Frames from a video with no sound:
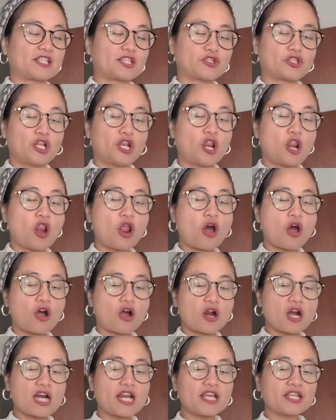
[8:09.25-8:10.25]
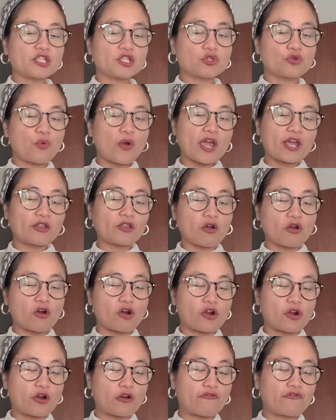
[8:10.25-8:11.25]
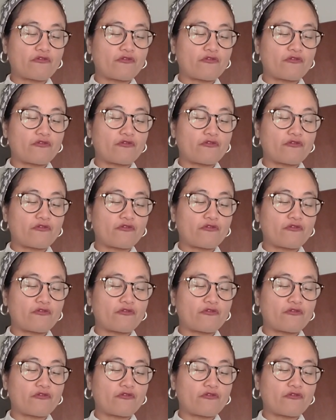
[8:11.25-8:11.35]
The long list went on.